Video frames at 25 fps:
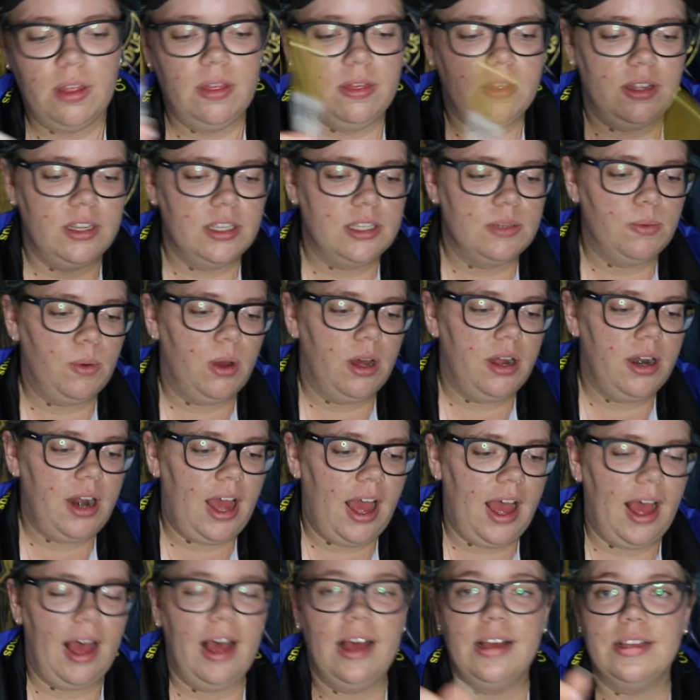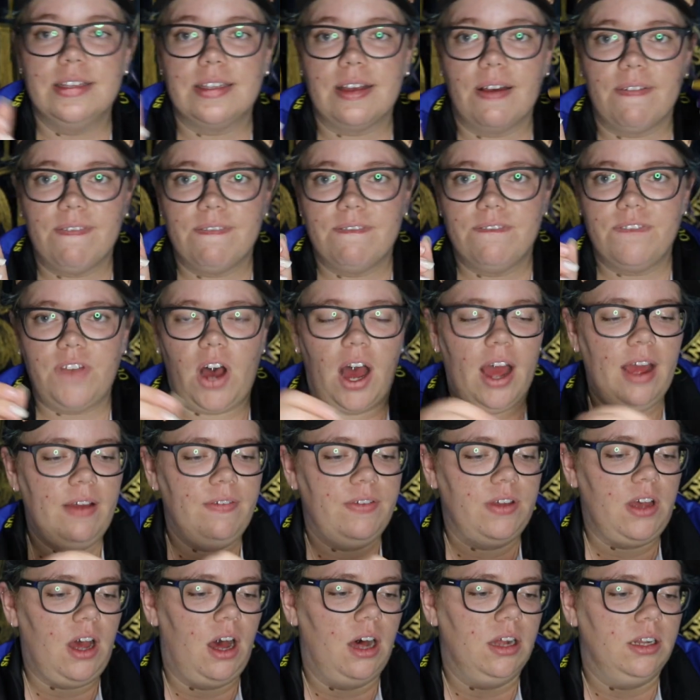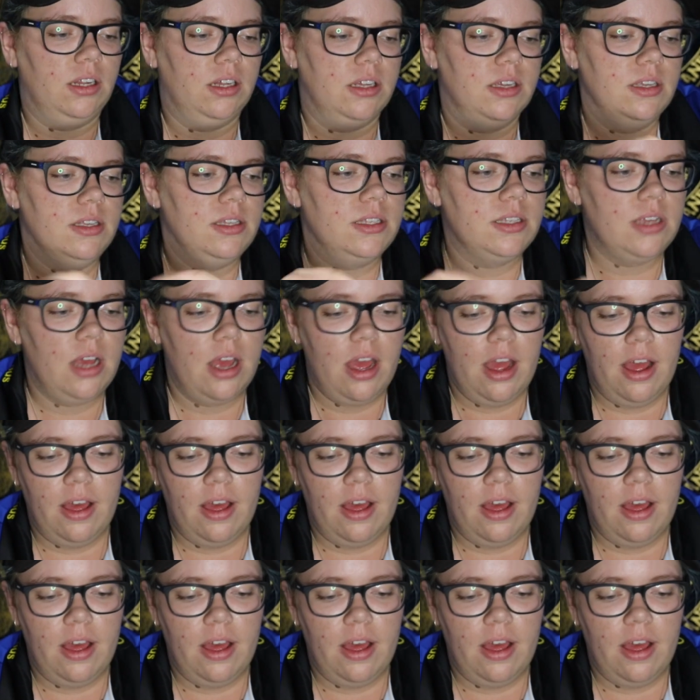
This one has 5 colors.